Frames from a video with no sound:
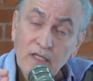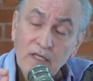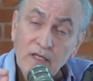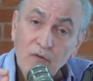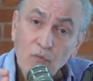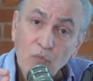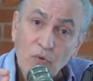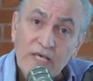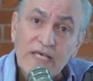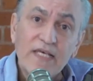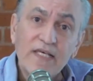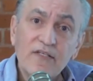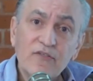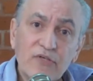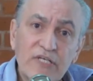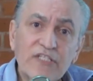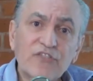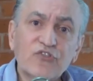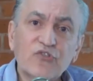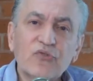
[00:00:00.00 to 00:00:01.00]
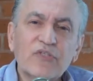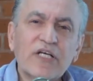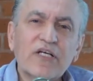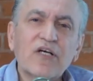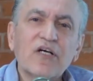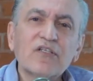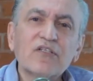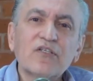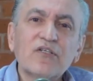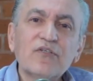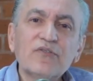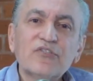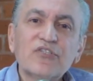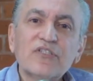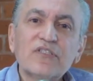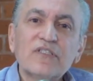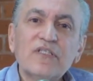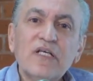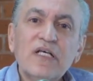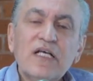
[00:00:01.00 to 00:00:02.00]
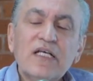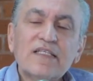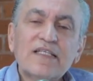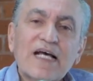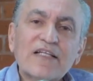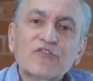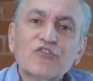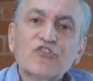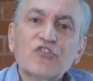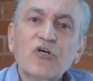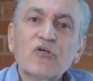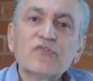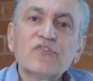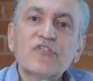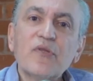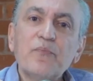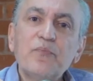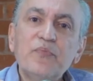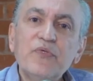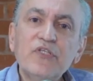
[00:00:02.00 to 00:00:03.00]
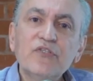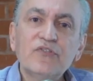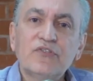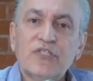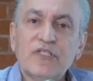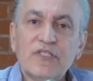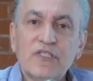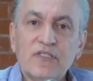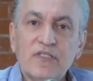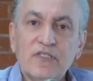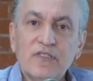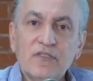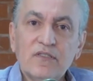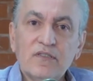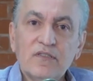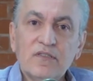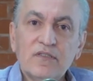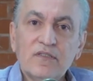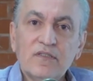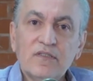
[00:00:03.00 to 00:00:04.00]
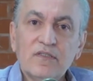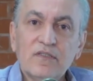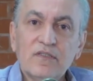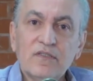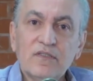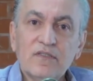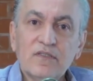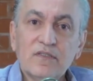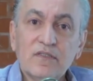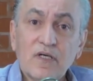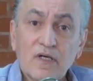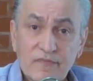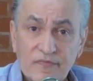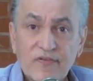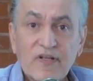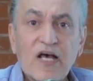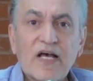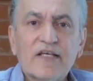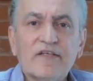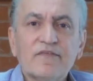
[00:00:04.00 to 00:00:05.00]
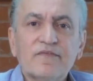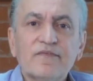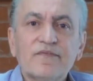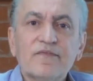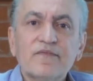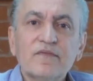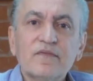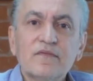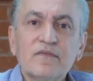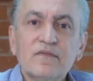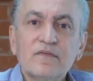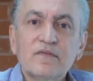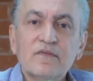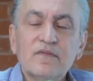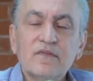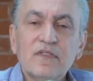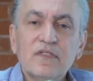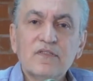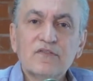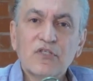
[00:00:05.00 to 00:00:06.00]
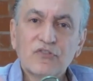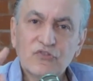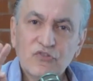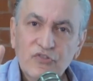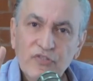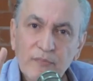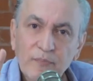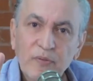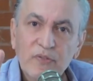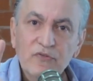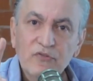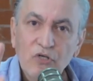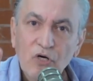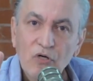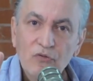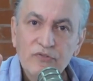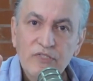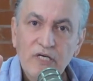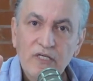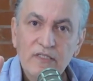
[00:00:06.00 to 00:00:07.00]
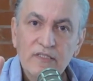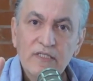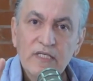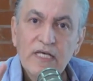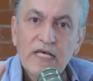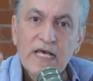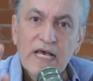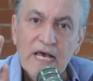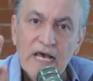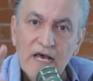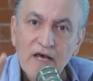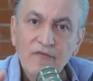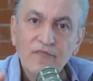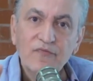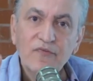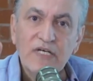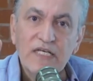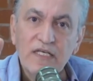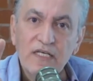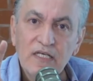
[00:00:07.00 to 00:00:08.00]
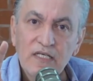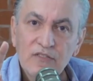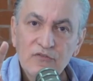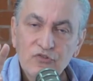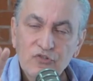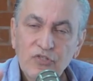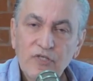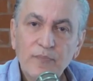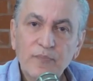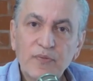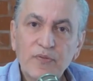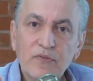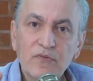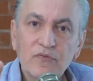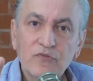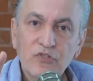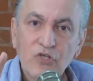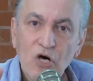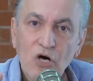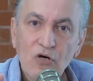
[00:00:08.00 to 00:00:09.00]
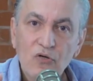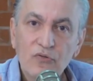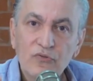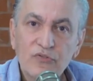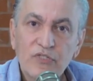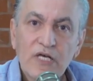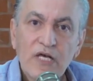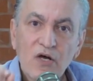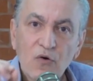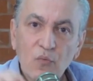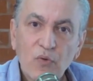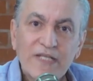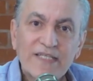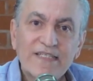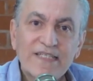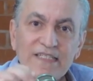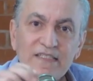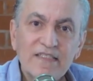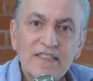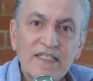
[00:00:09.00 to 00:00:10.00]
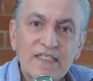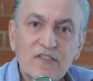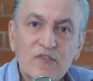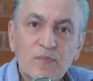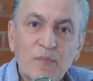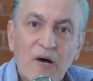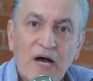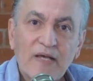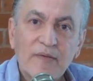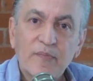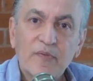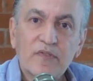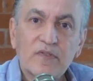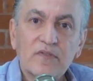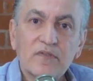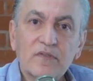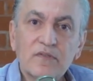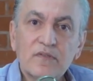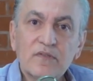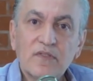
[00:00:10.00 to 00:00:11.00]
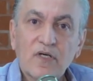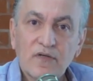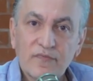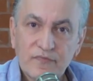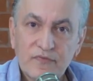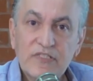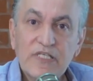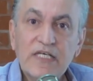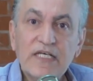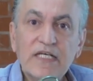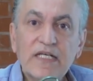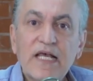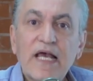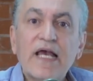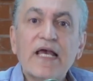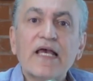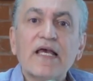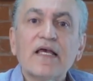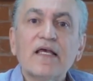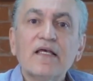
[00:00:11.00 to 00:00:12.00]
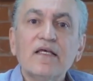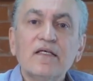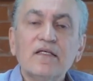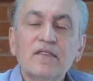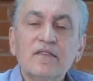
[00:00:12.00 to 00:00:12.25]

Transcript: We reach to the conclusion that shows the beauty of life. The triple codon. Every triple code within this Bible of DNA